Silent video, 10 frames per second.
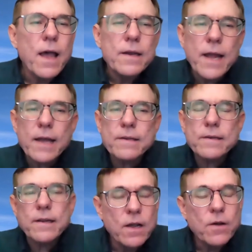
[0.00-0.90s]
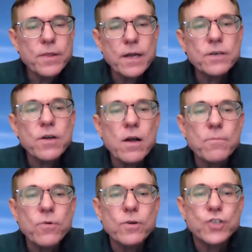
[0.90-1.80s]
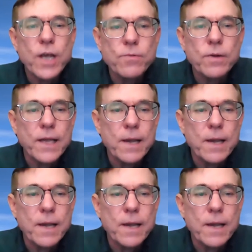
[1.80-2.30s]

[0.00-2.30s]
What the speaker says: Next, we then talk more generally